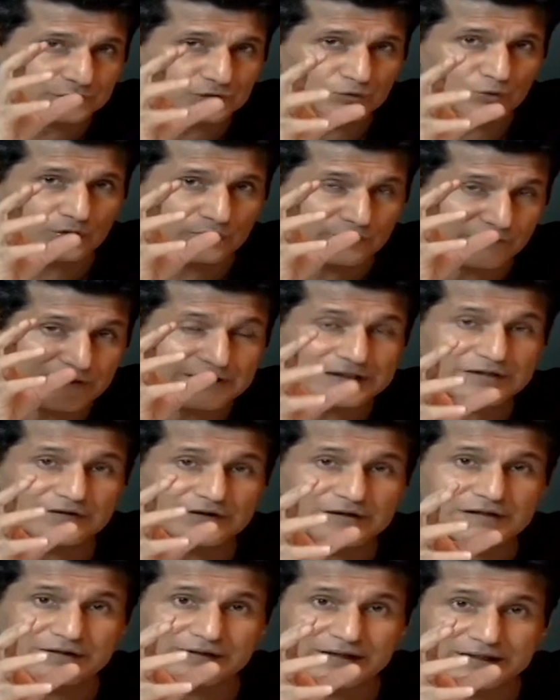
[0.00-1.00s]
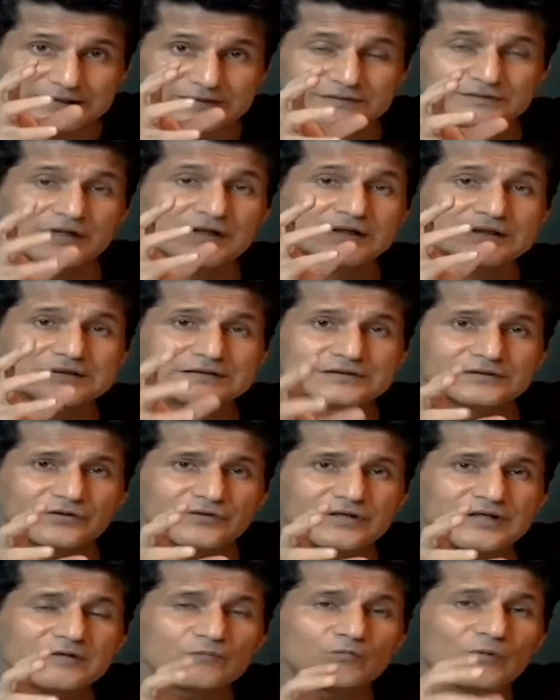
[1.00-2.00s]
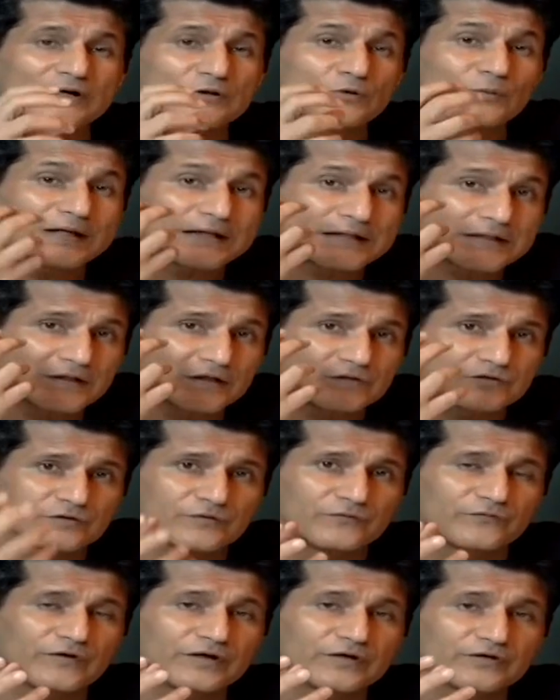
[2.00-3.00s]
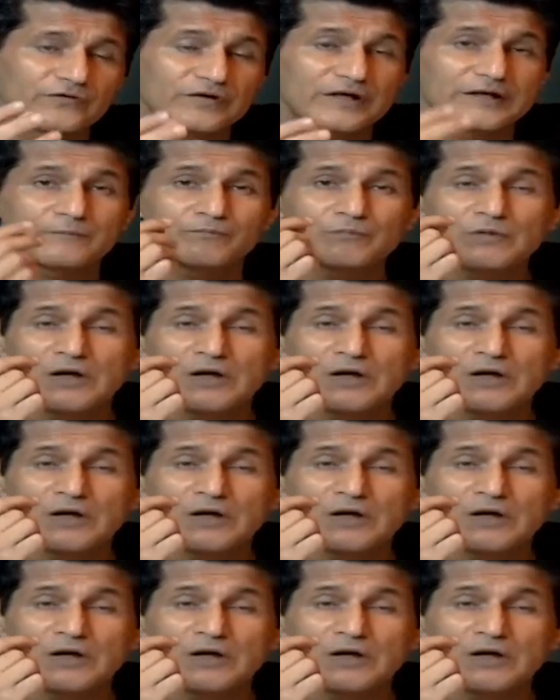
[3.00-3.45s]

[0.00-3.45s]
so a really, really nice screen, 120Hz refresh rate,